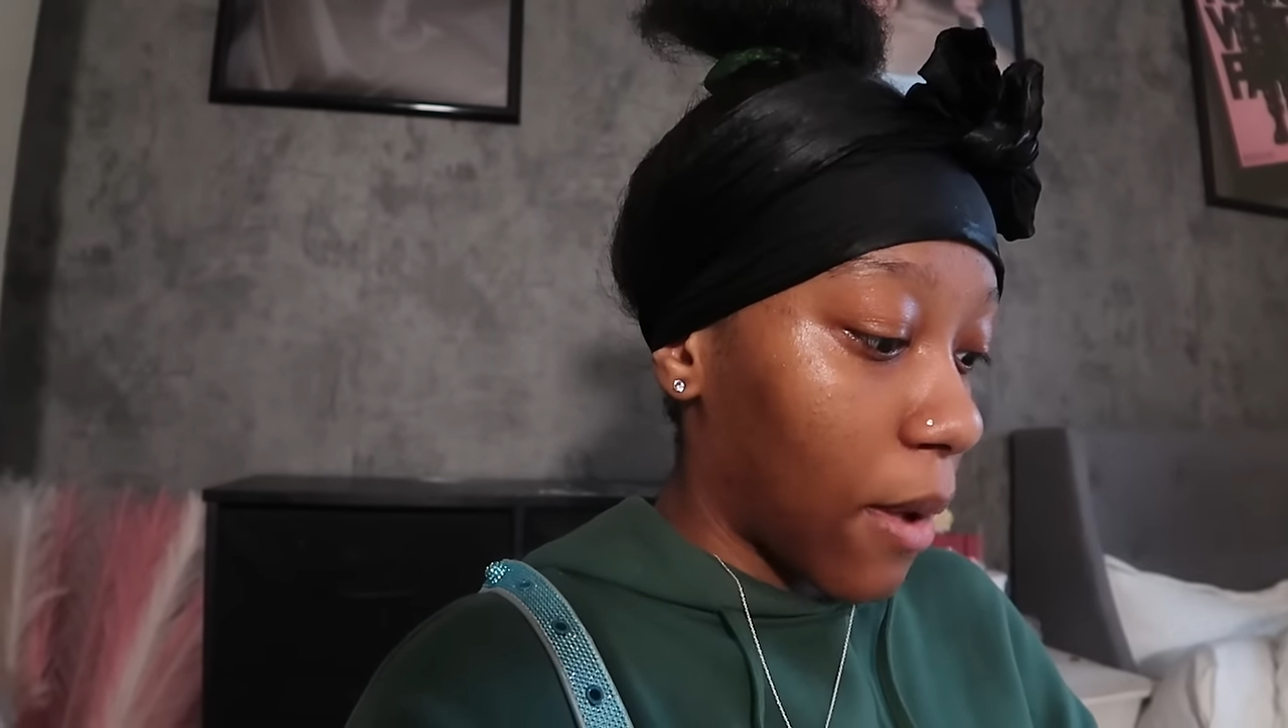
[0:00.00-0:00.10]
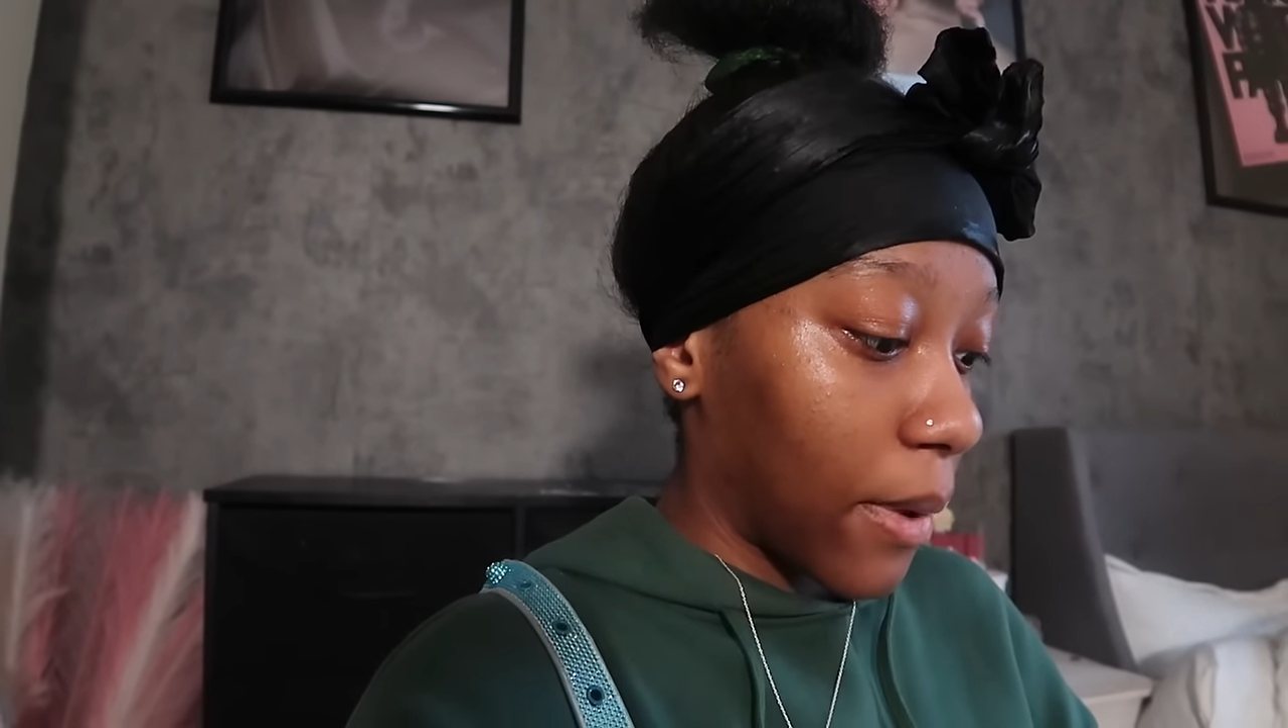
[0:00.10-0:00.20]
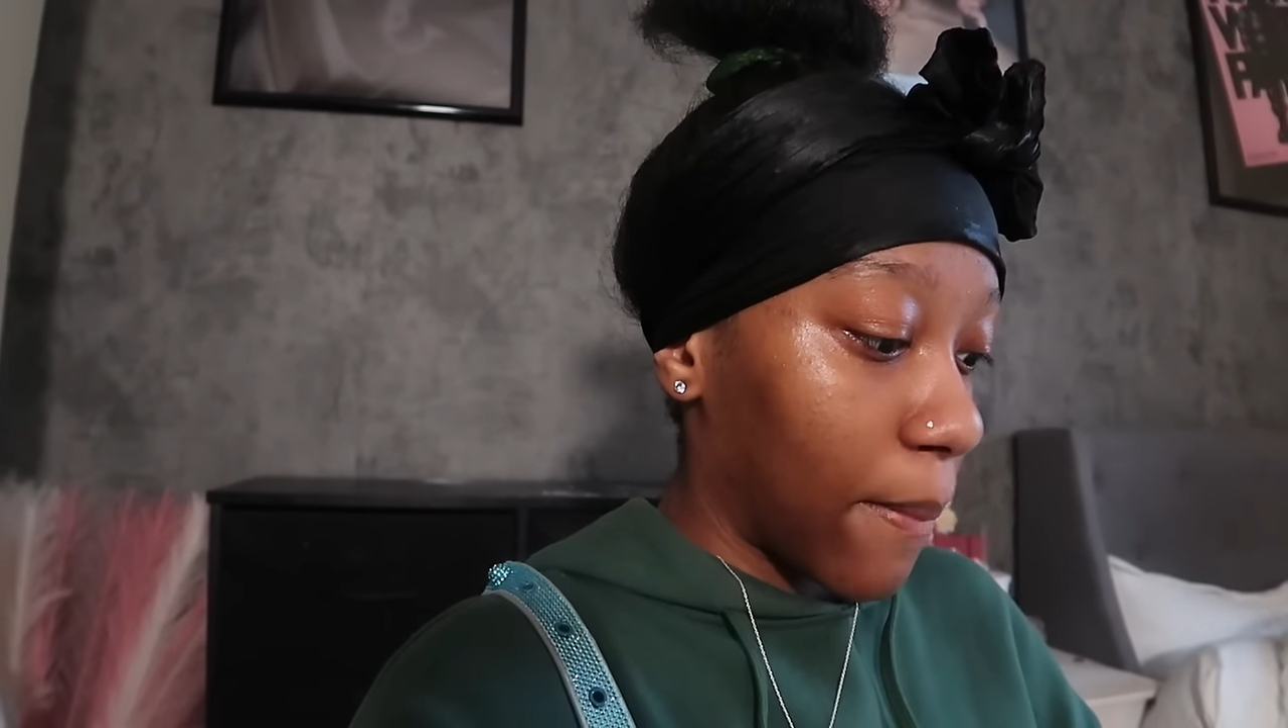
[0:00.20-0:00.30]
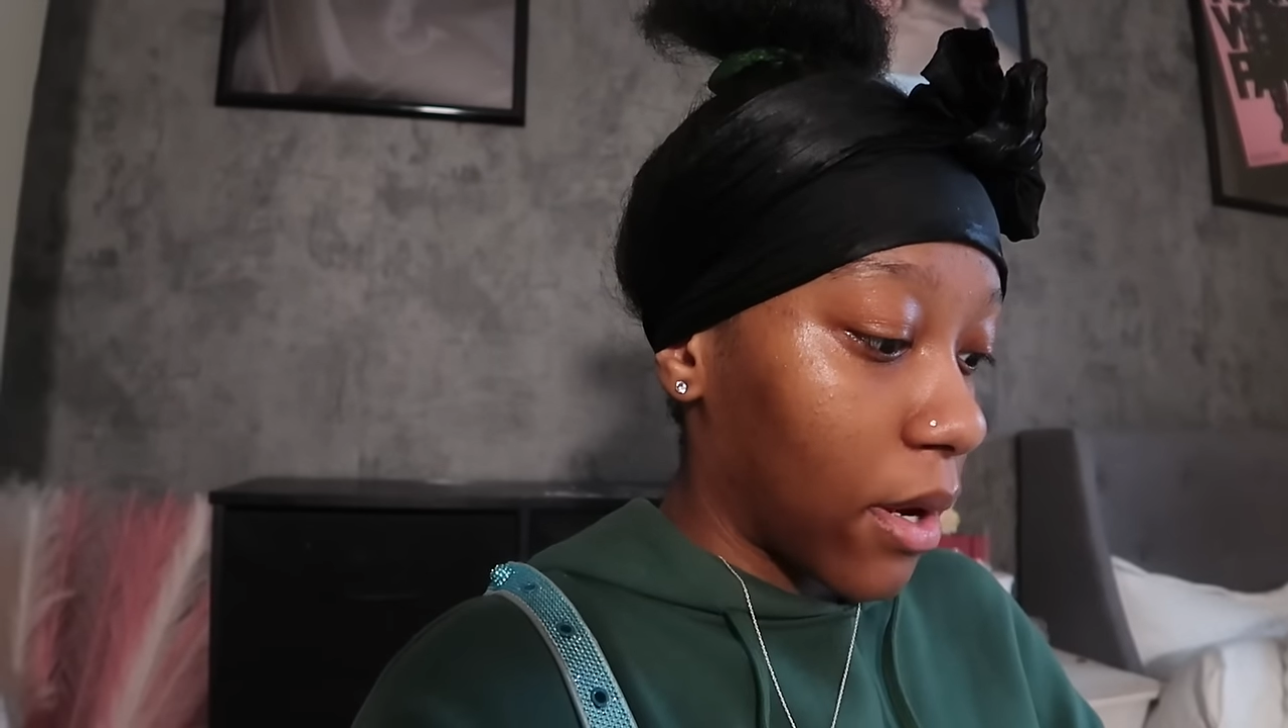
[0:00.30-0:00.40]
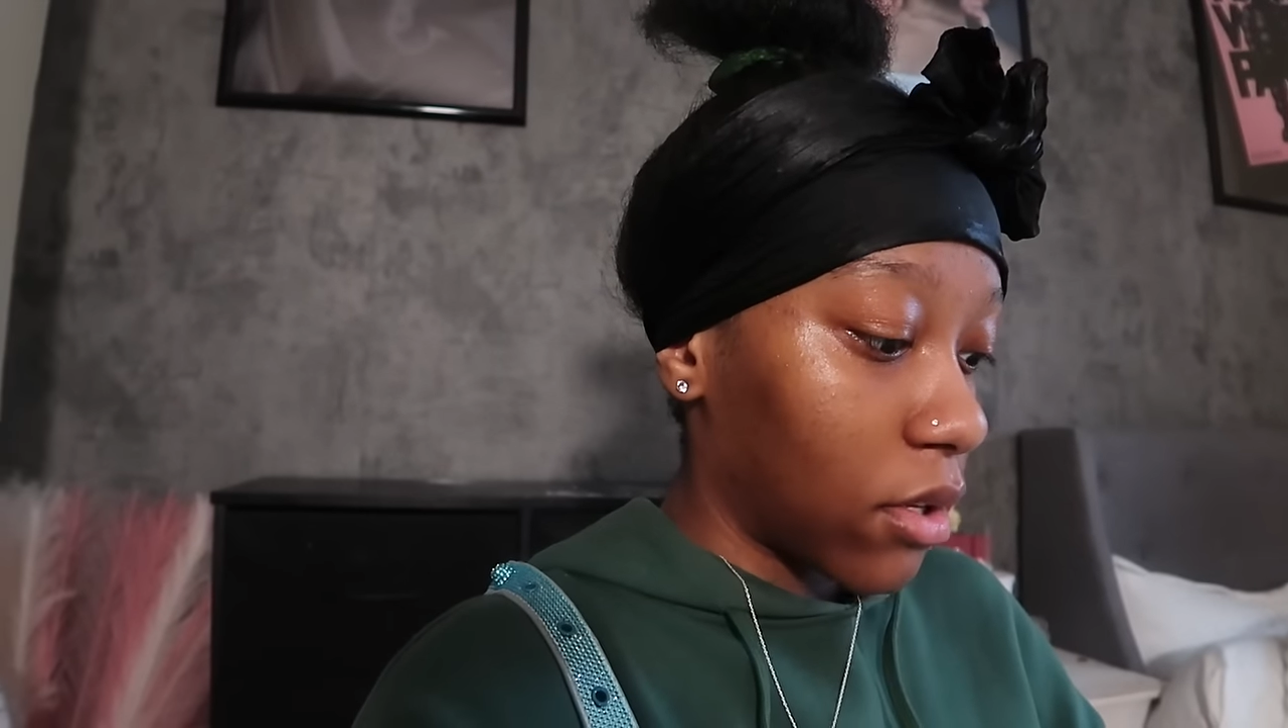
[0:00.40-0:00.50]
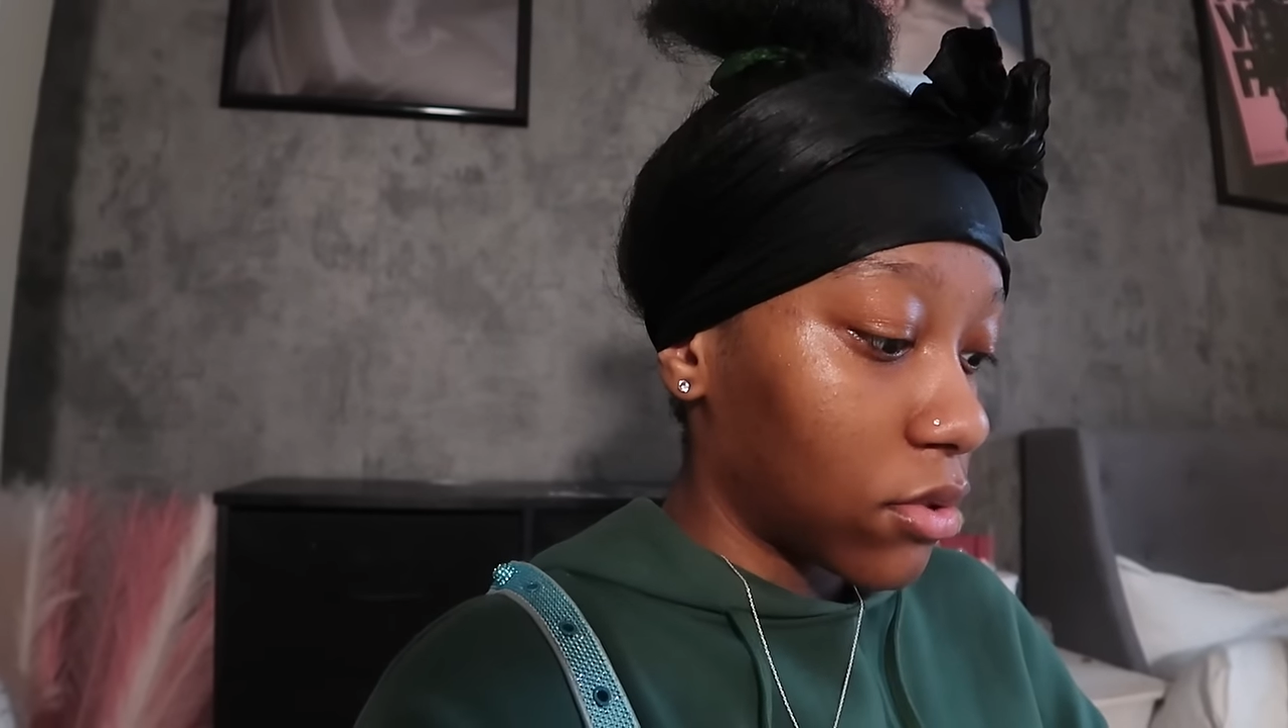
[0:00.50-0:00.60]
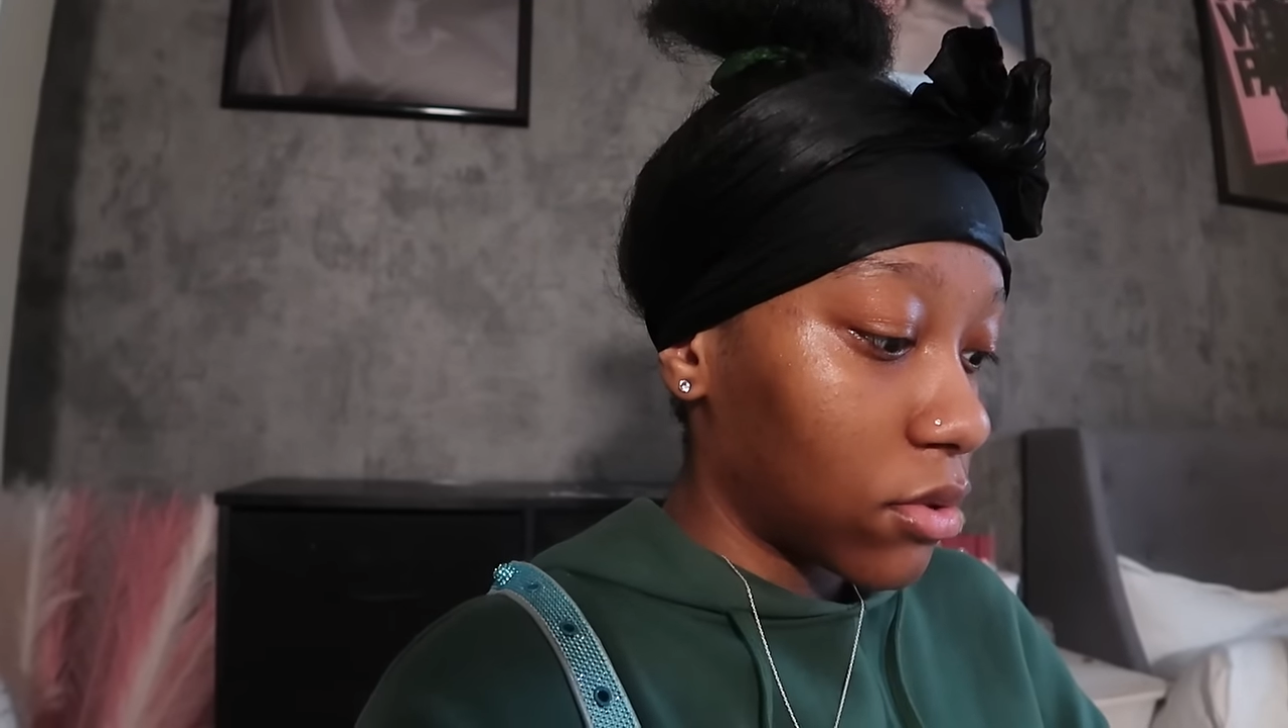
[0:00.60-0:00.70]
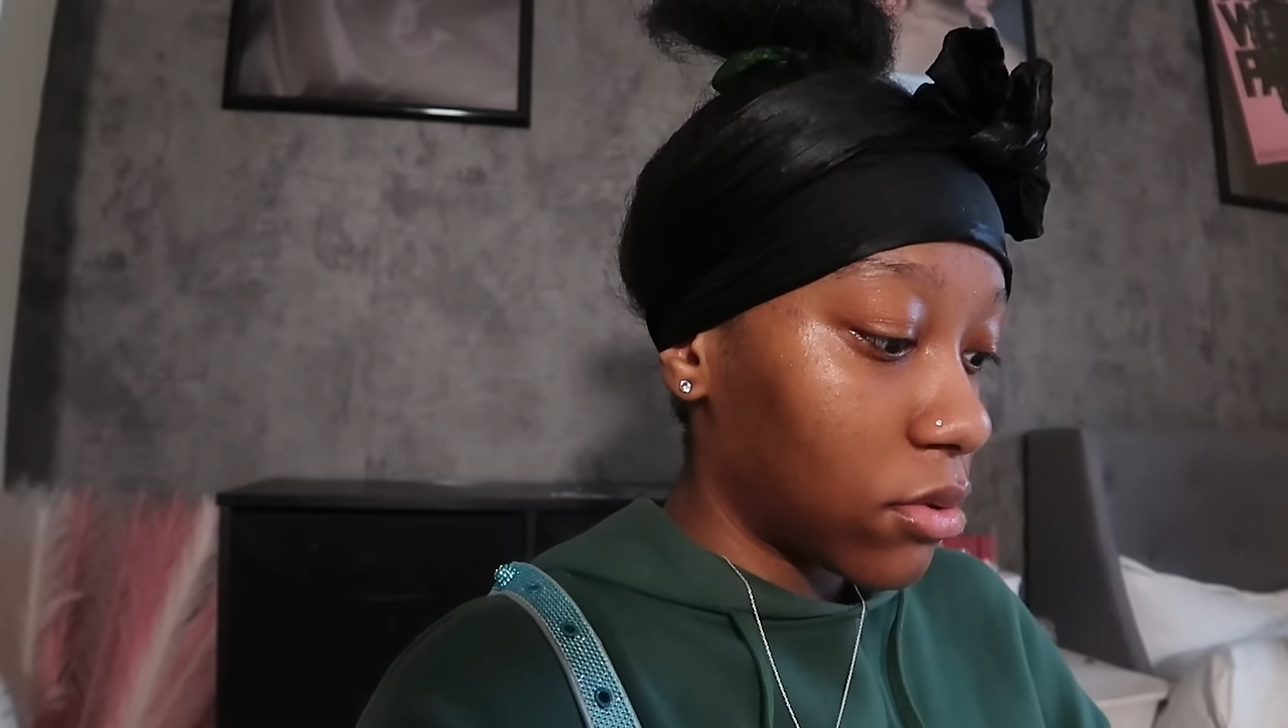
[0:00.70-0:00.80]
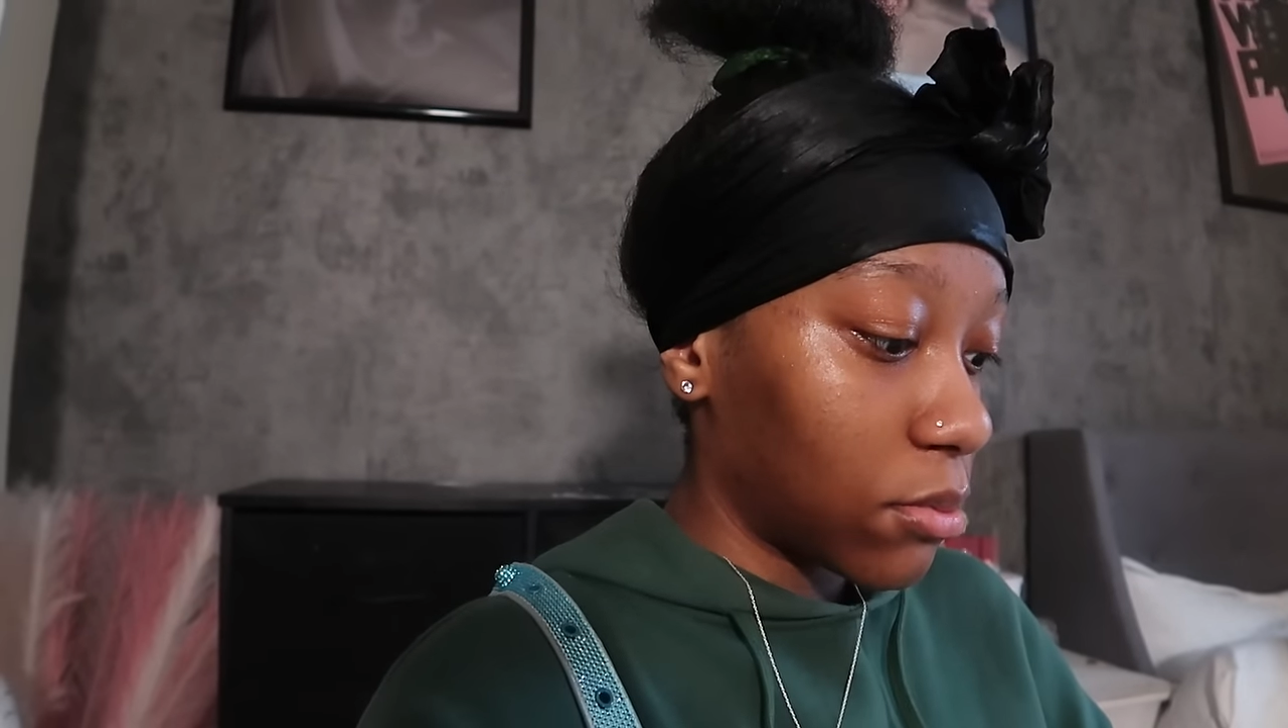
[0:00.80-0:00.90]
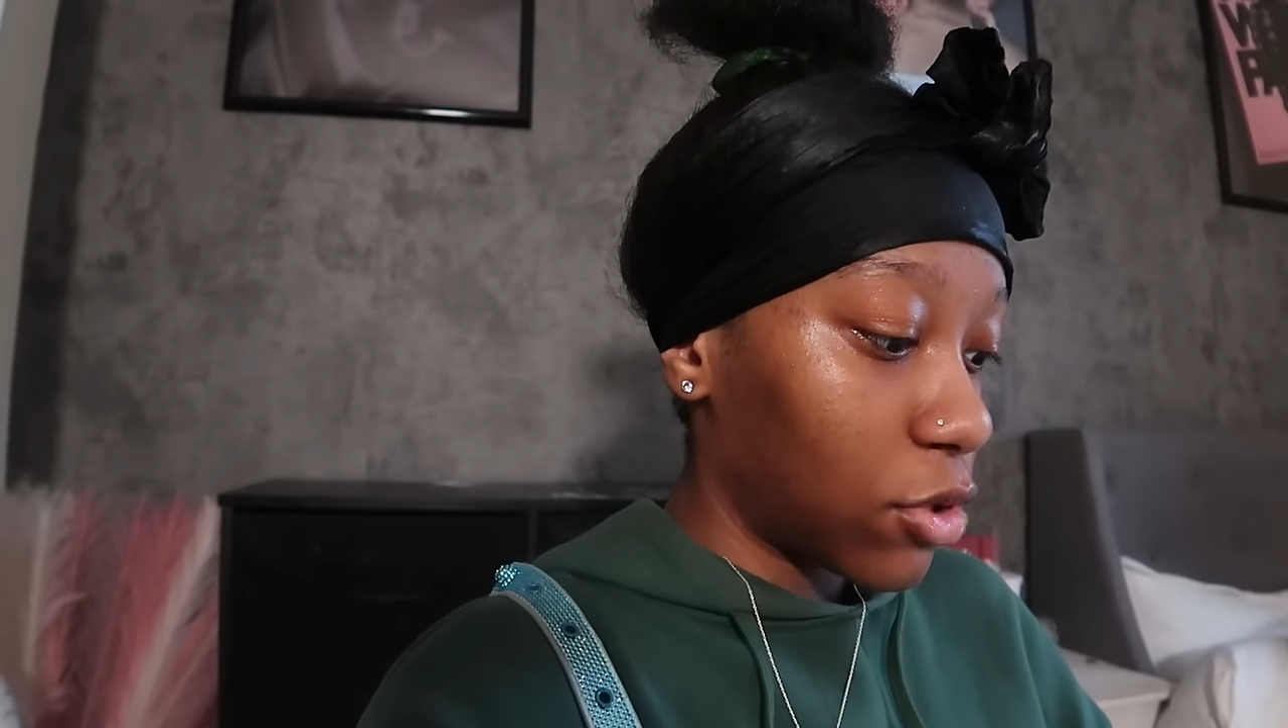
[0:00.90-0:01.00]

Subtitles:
Let me